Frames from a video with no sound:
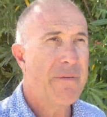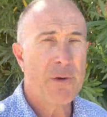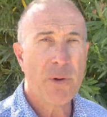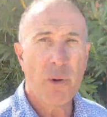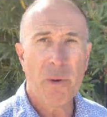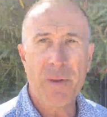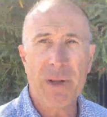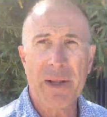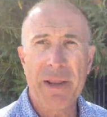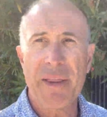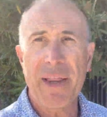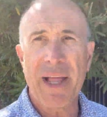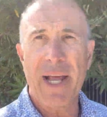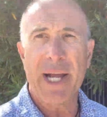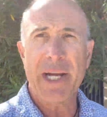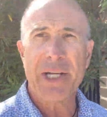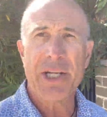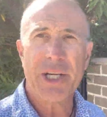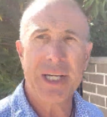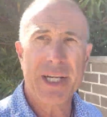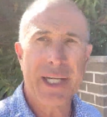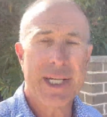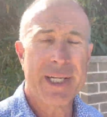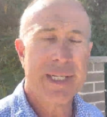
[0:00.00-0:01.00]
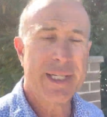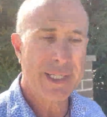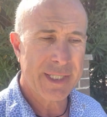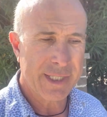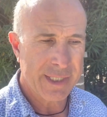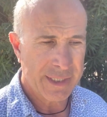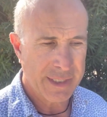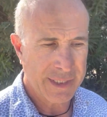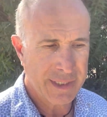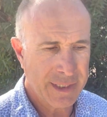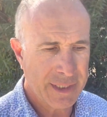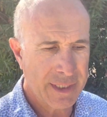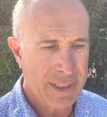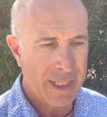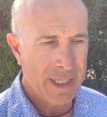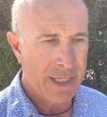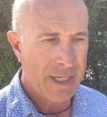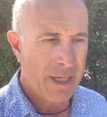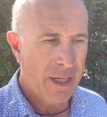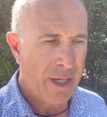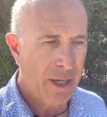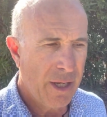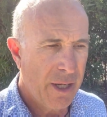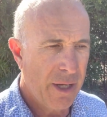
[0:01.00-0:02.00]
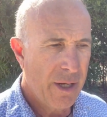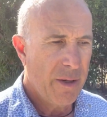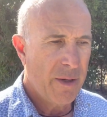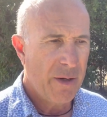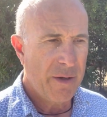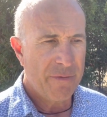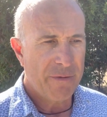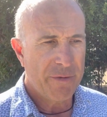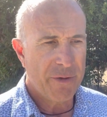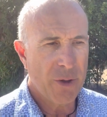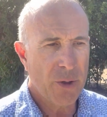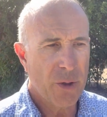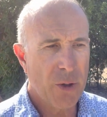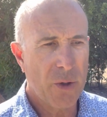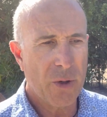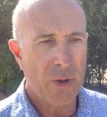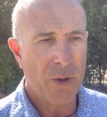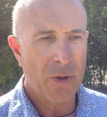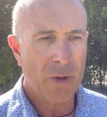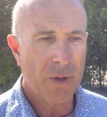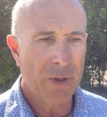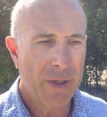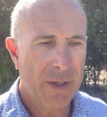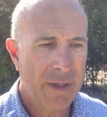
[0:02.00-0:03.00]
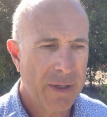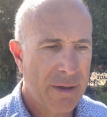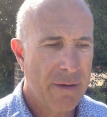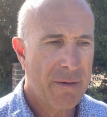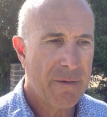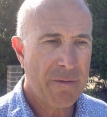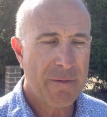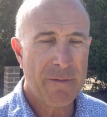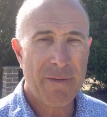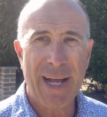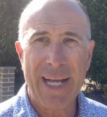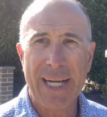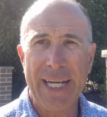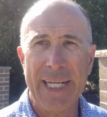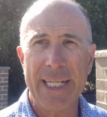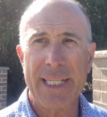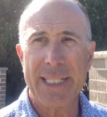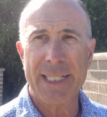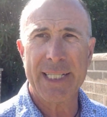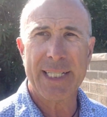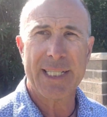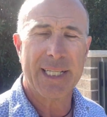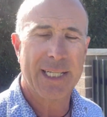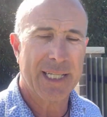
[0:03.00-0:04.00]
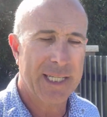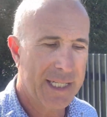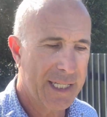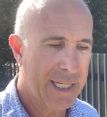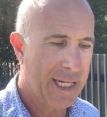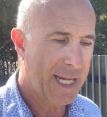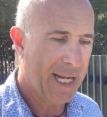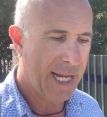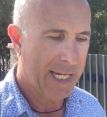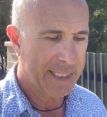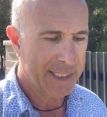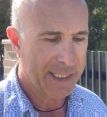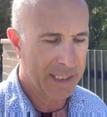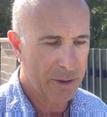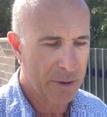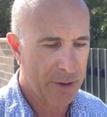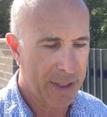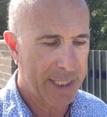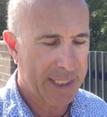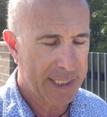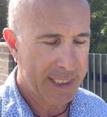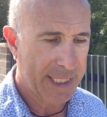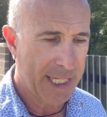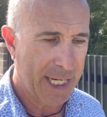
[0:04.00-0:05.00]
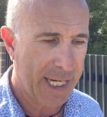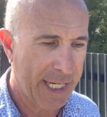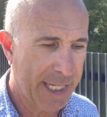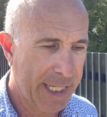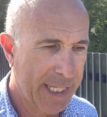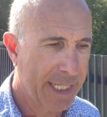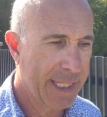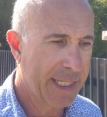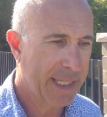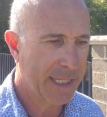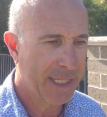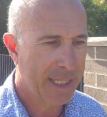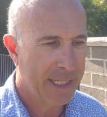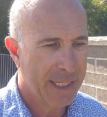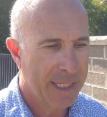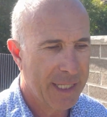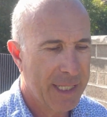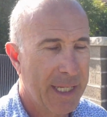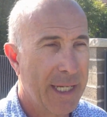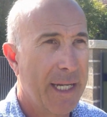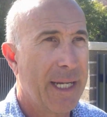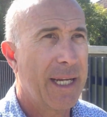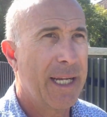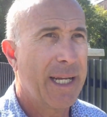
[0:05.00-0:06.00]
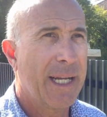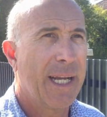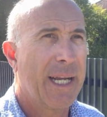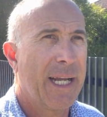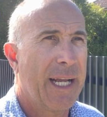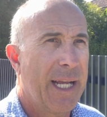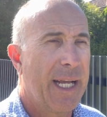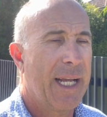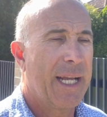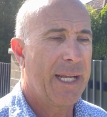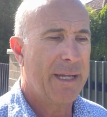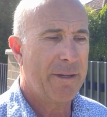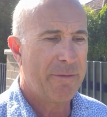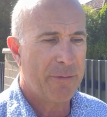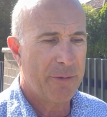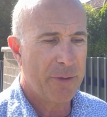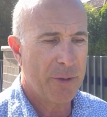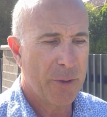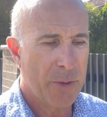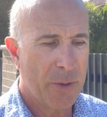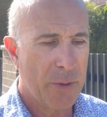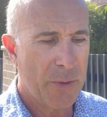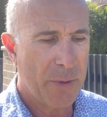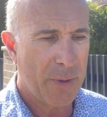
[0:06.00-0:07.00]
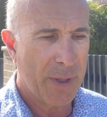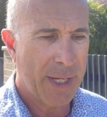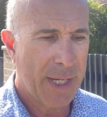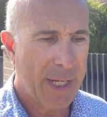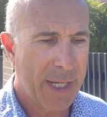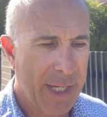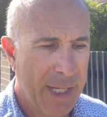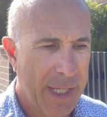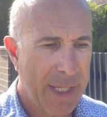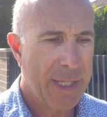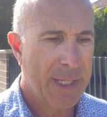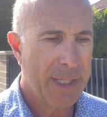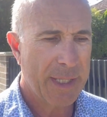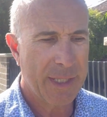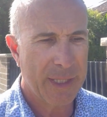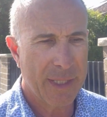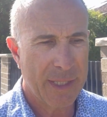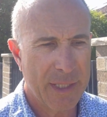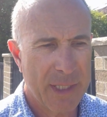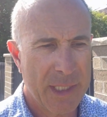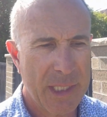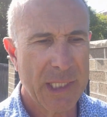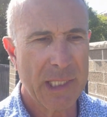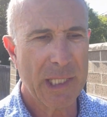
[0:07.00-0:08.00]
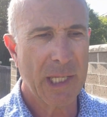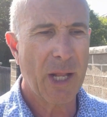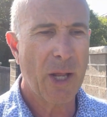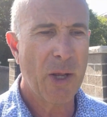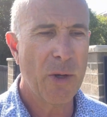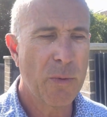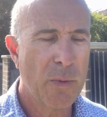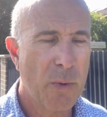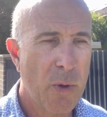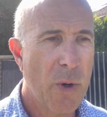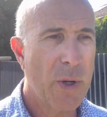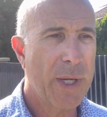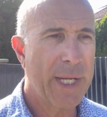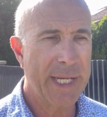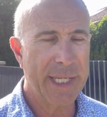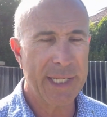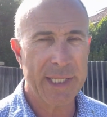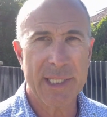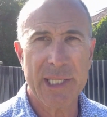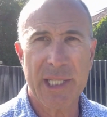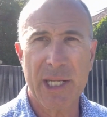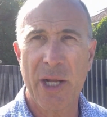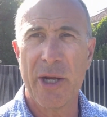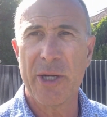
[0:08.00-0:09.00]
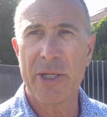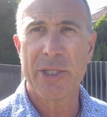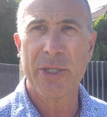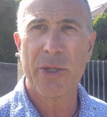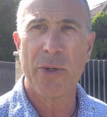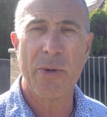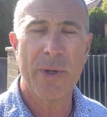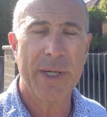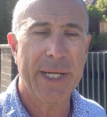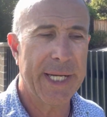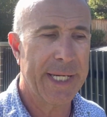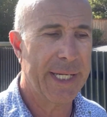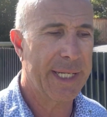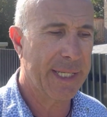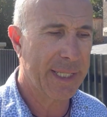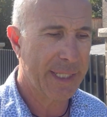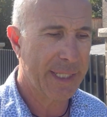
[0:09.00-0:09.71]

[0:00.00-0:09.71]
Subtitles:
you're lethargic, if you're vadis, as the Greeks say, if you're slow walking, slow talking,